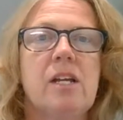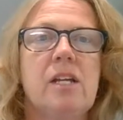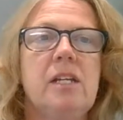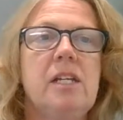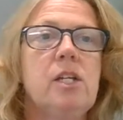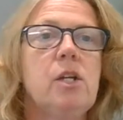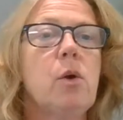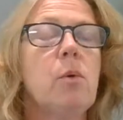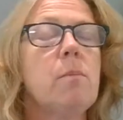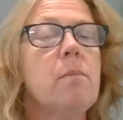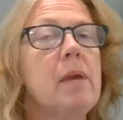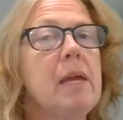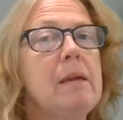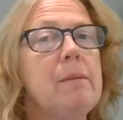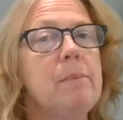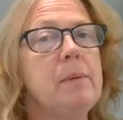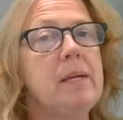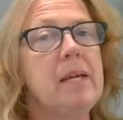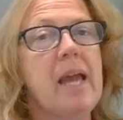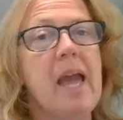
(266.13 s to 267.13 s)

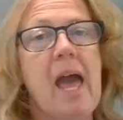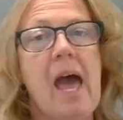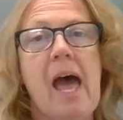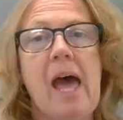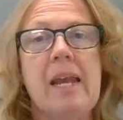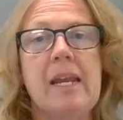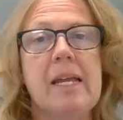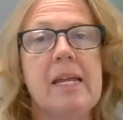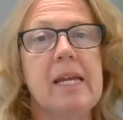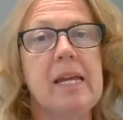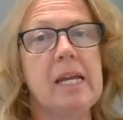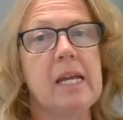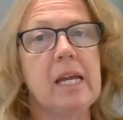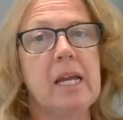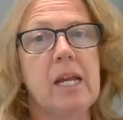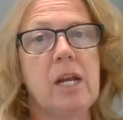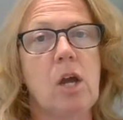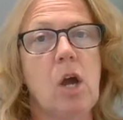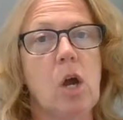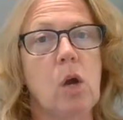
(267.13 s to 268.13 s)
maybe adding
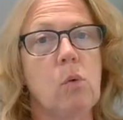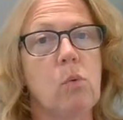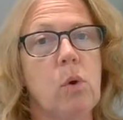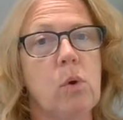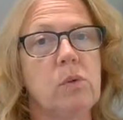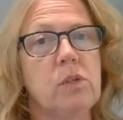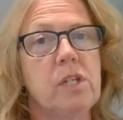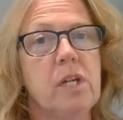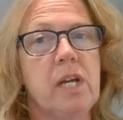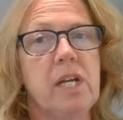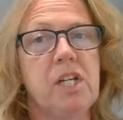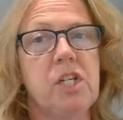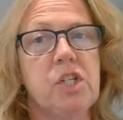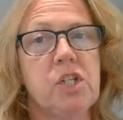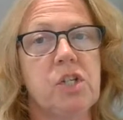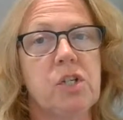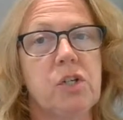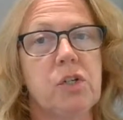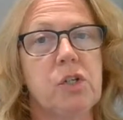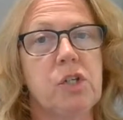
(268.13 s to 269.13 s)
in a
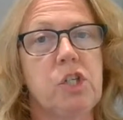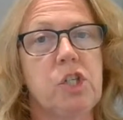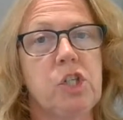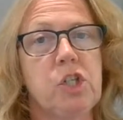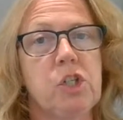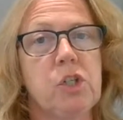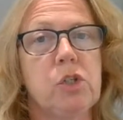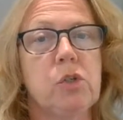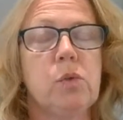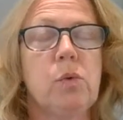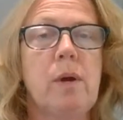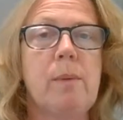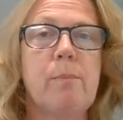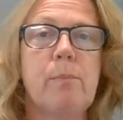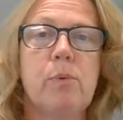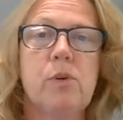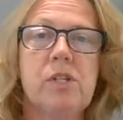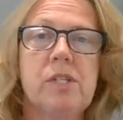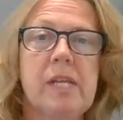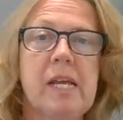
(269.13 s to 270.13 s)
quotation or 2 and
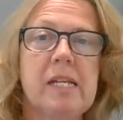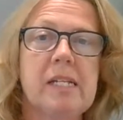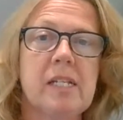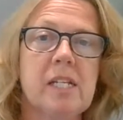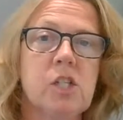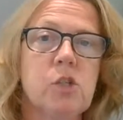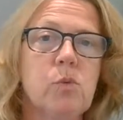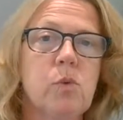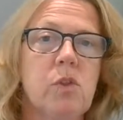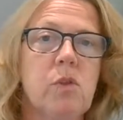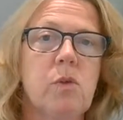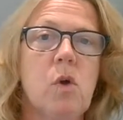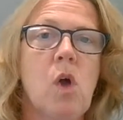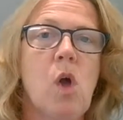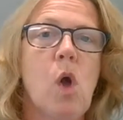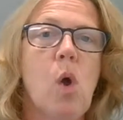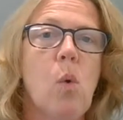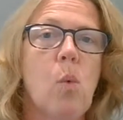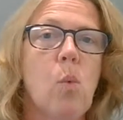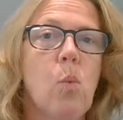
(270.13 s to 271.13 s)
present us with
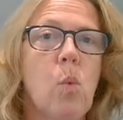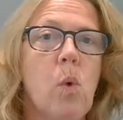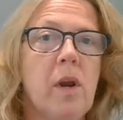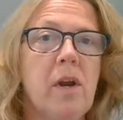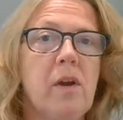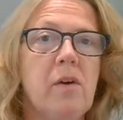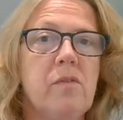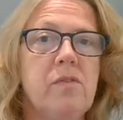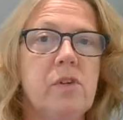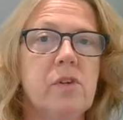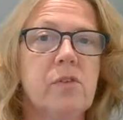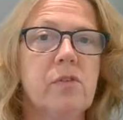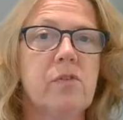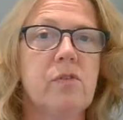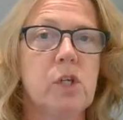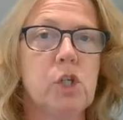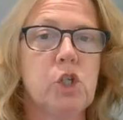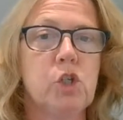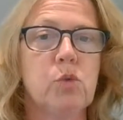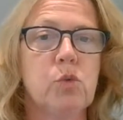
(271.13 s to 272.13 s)
one of your
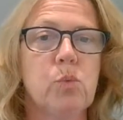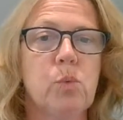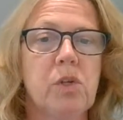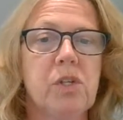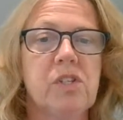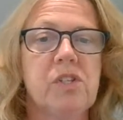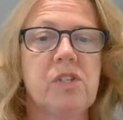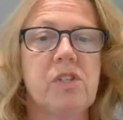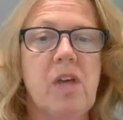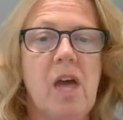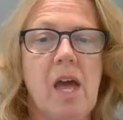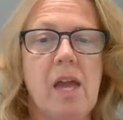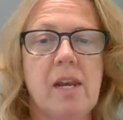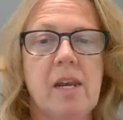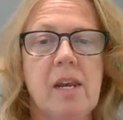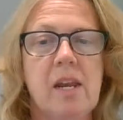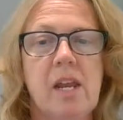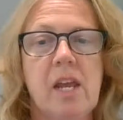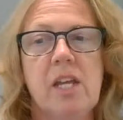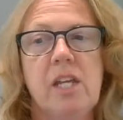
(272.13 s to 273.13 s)
visuals
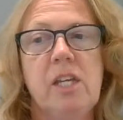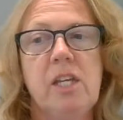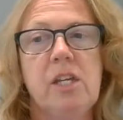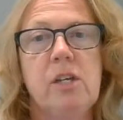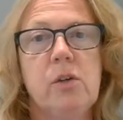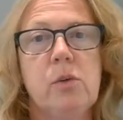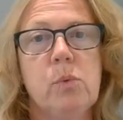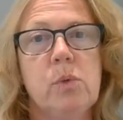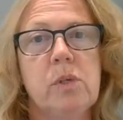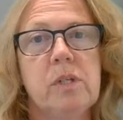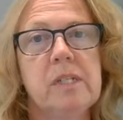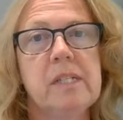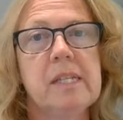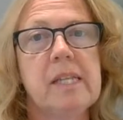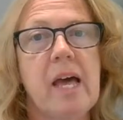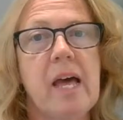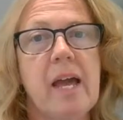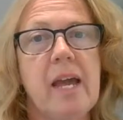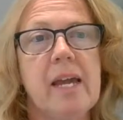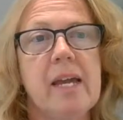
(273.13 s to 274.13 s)
that you would
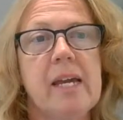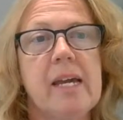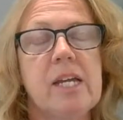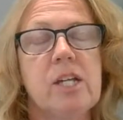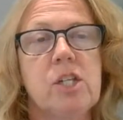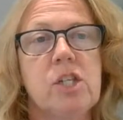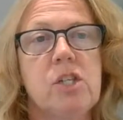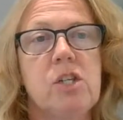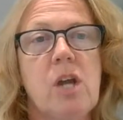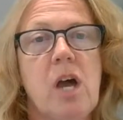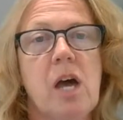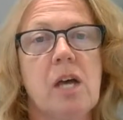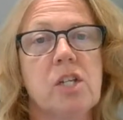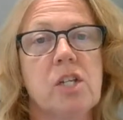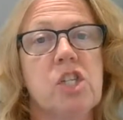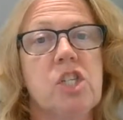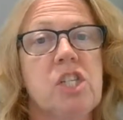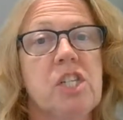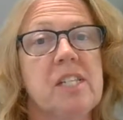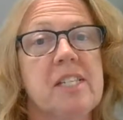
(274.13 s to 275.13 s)
like
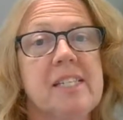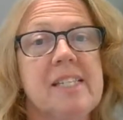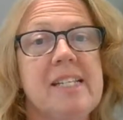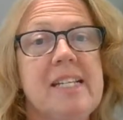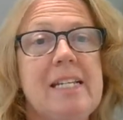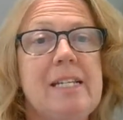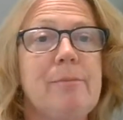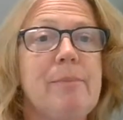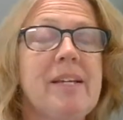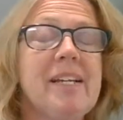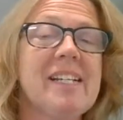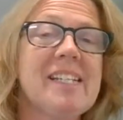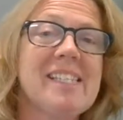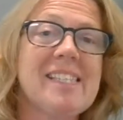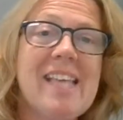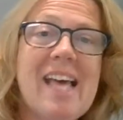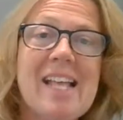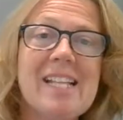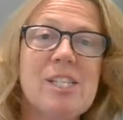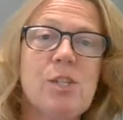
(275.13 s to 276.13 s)
us to see, because
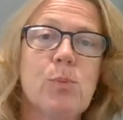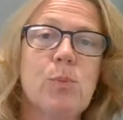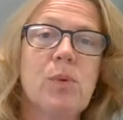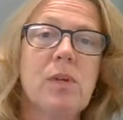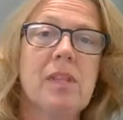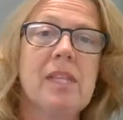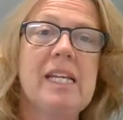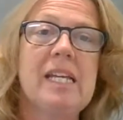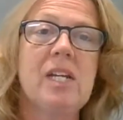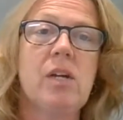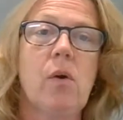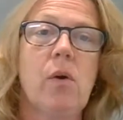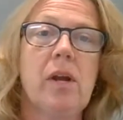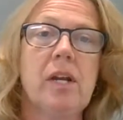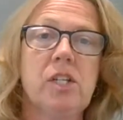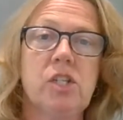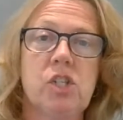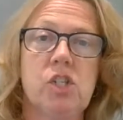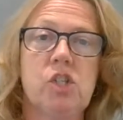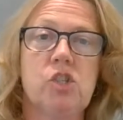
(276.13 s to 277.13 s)
that's really
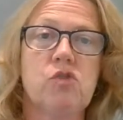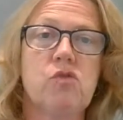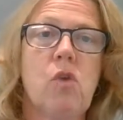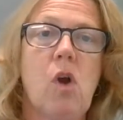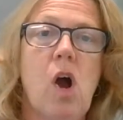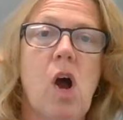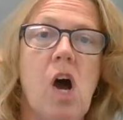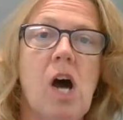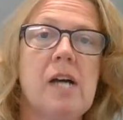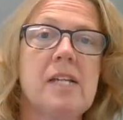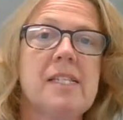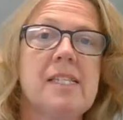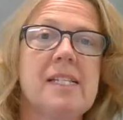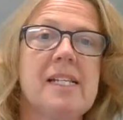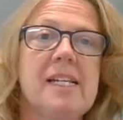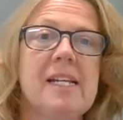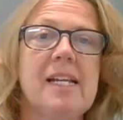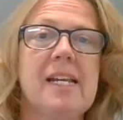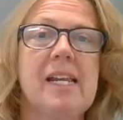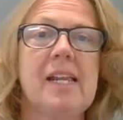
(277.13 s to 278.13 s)
going to draw us
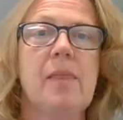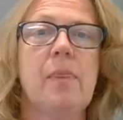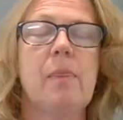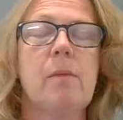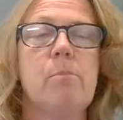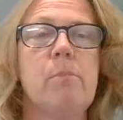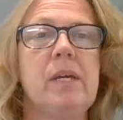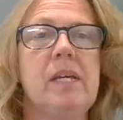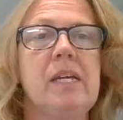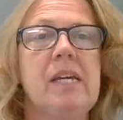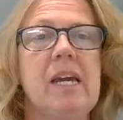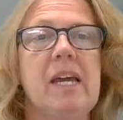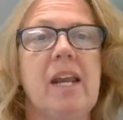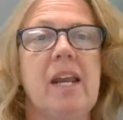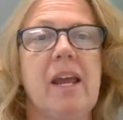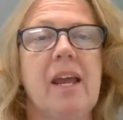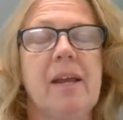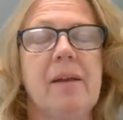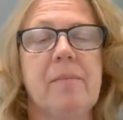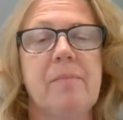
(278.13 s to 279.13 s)
in the
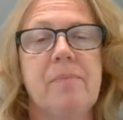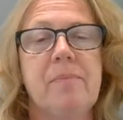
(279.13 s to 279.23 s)
beginning.